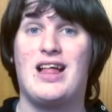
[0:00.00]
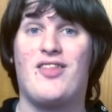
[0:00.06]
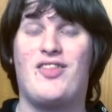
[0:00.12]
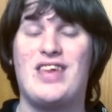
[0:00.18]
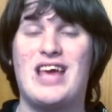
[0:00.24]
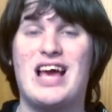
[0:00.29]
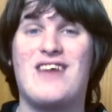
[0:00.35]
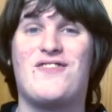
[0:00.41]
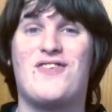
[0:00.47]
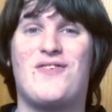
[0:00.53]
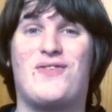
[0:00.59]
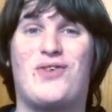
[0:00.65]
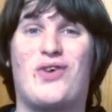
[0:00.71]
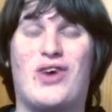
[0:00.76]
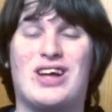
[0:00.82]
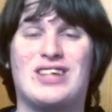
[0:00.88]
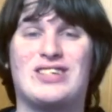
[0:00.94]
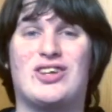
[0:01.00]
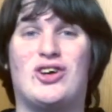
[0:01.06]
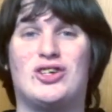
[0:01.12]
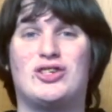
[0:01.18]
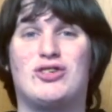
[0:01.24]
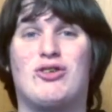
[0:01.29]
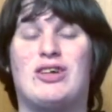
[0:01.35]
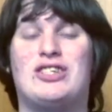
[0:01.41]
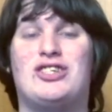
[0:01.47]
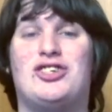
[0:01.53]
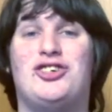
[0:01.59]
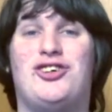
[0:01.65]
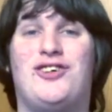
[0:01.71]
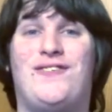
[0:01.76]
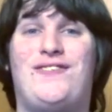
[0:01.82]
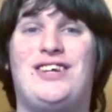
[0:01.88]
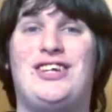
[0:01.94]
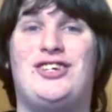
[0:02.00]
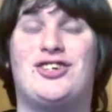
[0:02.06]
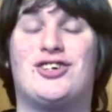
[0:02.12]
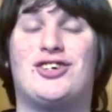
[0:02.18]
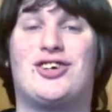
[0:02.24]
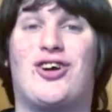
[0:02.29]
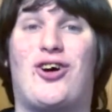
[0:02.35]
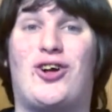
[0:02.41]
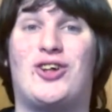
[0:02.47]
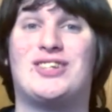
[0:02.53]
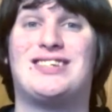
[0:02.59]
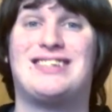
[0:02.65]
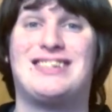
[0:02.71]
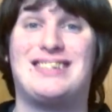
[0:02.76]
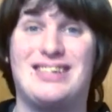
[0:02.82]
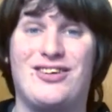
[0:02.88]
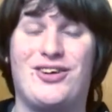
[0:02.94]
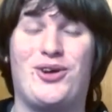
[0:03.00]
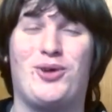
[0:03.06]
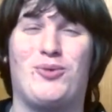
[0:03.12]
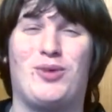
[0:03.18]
The iPhone 4S also has a new feature called Siri,